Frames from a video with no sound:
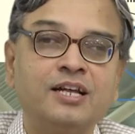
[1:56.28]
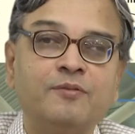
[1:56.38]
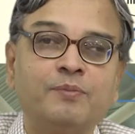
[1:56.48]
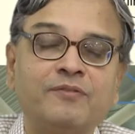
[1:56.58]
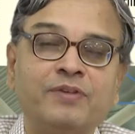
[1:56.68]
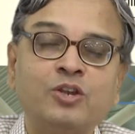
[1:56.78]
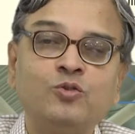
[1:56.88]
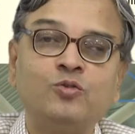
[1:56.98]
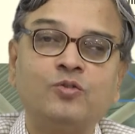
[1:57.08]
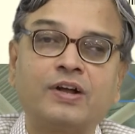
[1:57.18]
But when
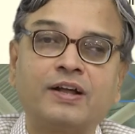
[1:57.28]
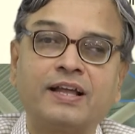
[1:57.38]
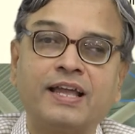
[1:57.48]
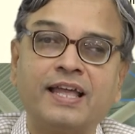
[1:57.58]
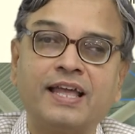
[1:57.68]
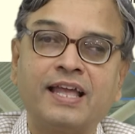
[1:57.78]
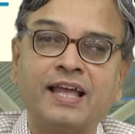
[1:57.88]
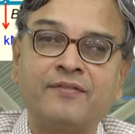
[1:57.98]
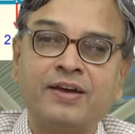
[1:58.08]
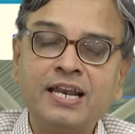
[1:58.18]
you
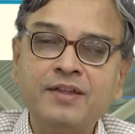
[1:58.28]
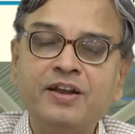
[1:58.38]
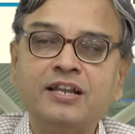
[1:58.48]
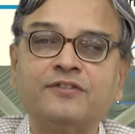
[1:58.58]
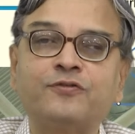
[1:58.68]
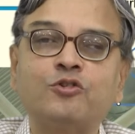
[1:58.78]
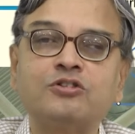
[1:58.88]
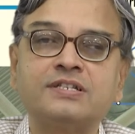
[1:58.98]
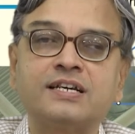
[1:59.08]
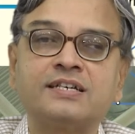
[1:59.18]
evaluate the
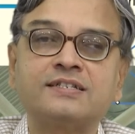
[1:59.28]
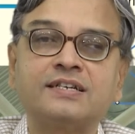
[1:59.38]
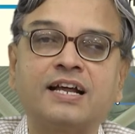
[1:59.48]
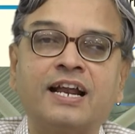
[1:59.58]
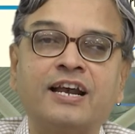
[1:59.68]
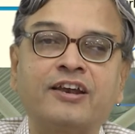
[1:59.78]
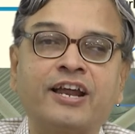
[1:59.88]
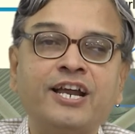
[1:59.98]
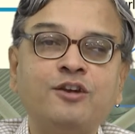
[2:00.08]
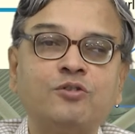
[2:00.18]
forces and
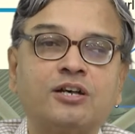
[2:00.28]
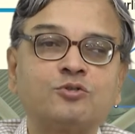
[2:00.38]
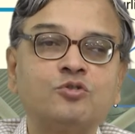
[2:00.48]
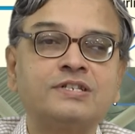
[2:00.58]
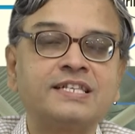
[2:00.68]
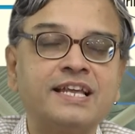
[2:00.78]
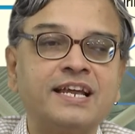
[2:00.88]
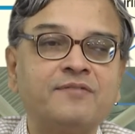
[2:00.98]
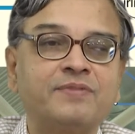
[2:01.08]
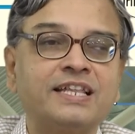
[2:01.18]
try to
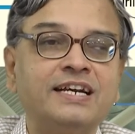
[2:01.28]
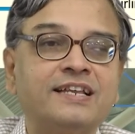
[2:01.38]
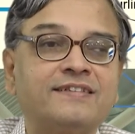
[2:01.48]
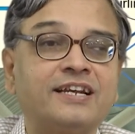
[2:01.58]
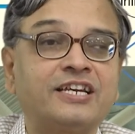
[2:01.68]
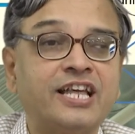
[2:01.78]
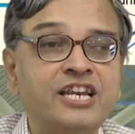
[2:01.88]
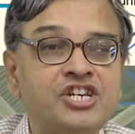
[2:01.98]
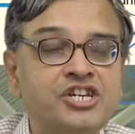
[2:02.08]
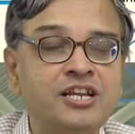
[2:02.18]
associate whether it is a
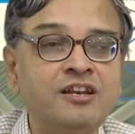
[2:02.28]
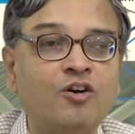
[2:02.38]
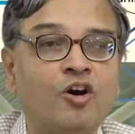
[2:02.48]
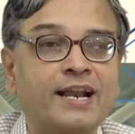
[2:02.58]
tension or